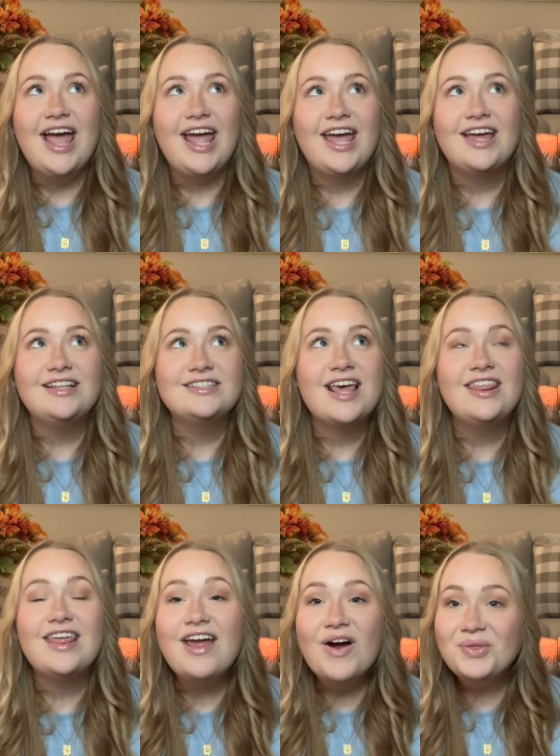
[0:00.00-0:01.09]
and
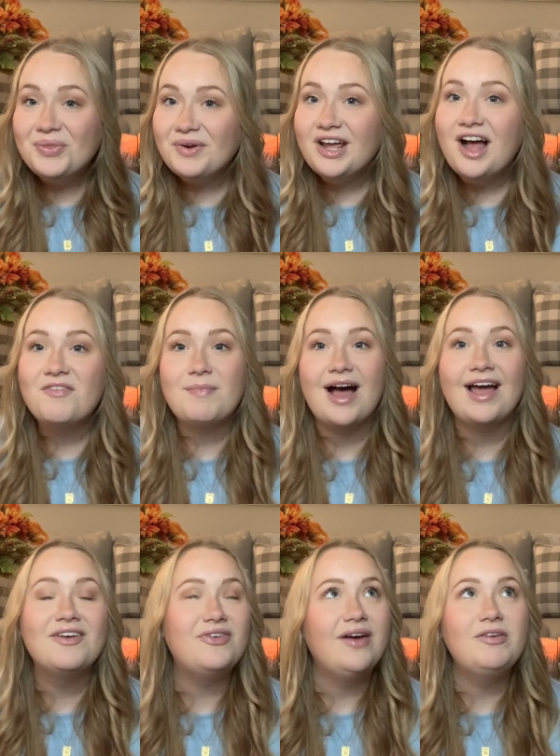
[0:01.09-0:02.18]
they are three of my
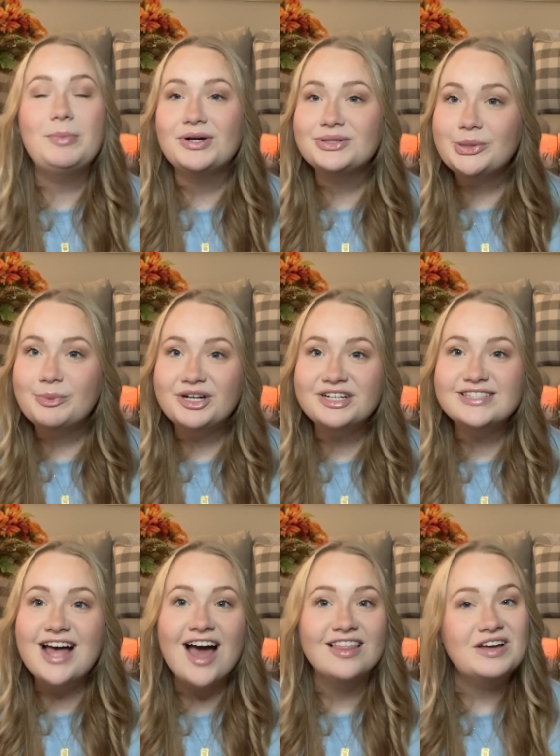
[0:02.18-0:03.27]
favorite booktubers.
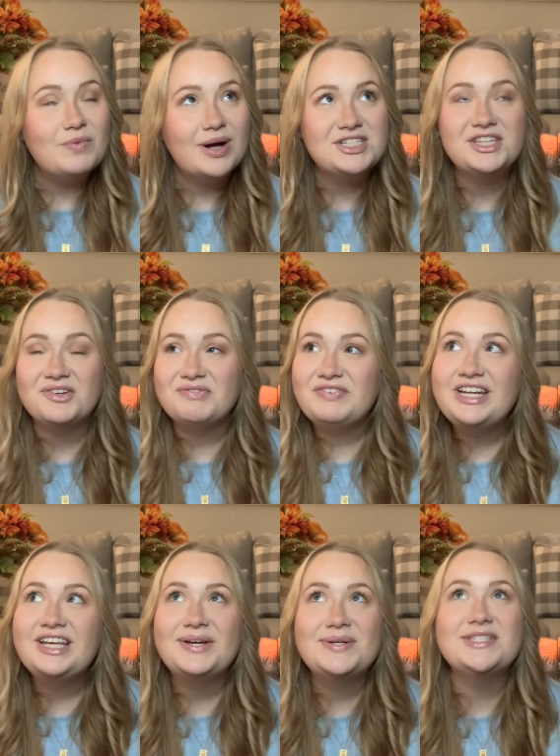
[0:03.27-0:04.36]
I love watching their
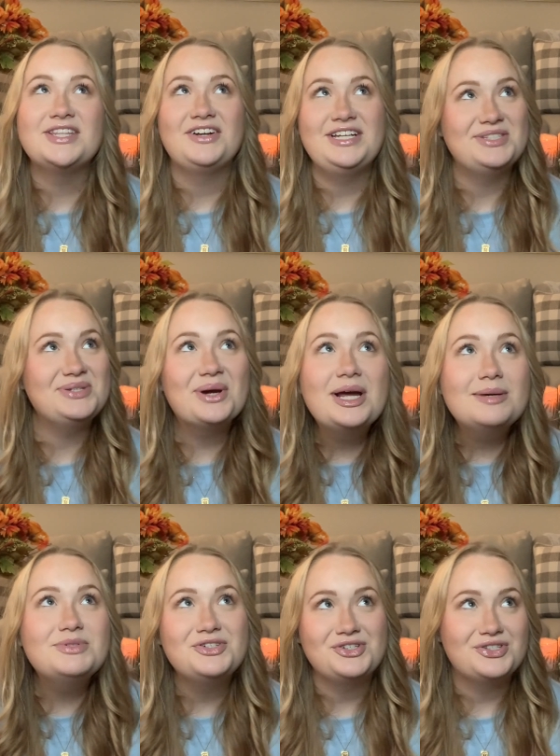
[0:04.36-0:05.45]
videos, and their
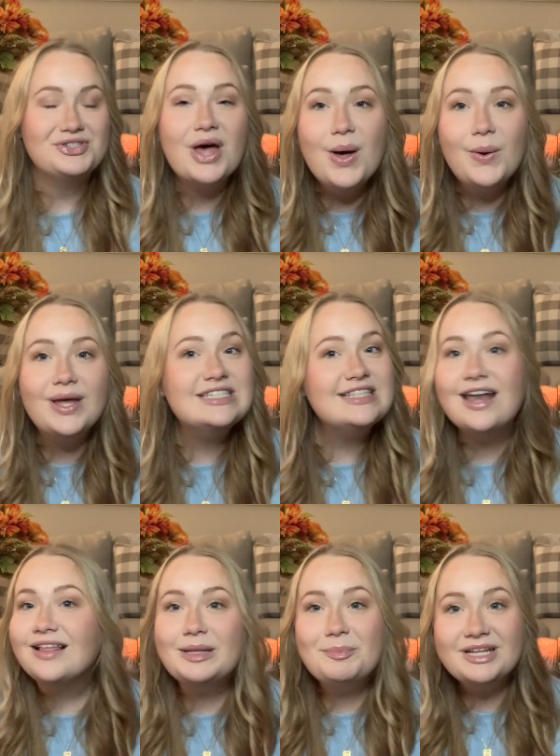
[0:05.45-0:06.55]
Instagrams are just so
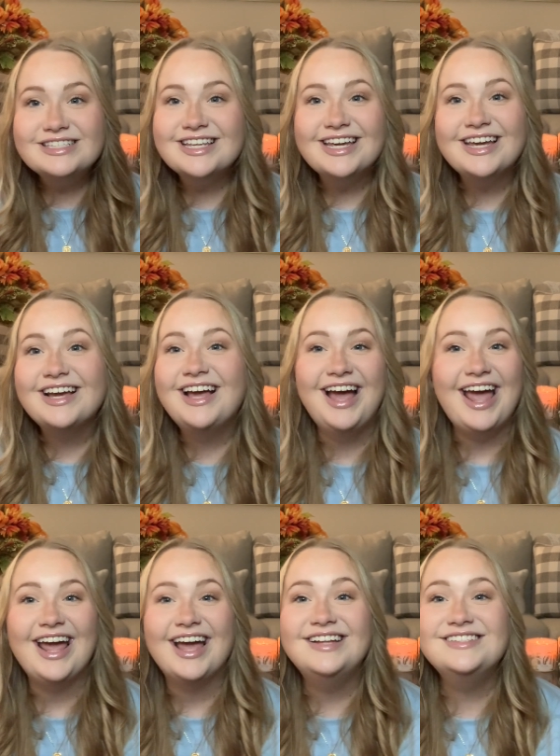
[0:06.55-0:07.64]
aesthetically pleasing,
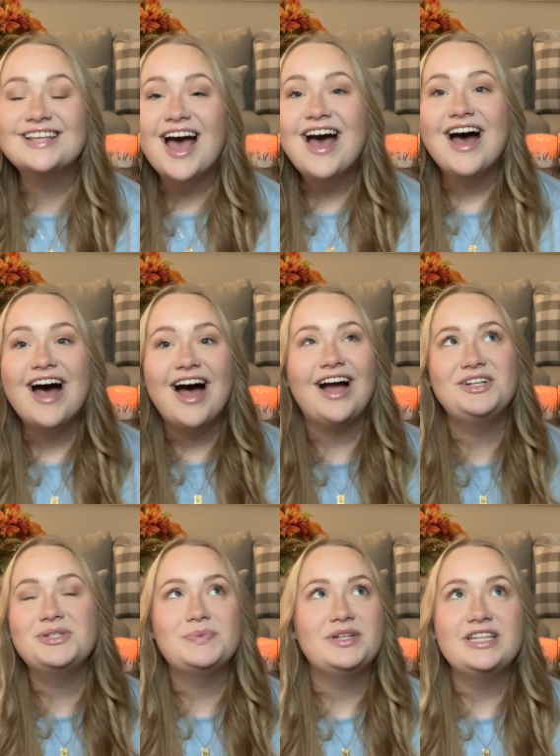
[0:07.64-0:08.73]
and I
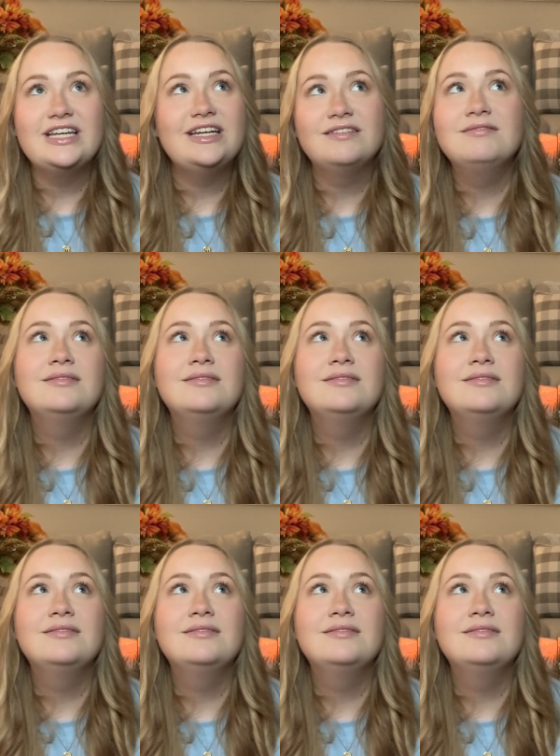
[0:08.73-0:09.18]
just really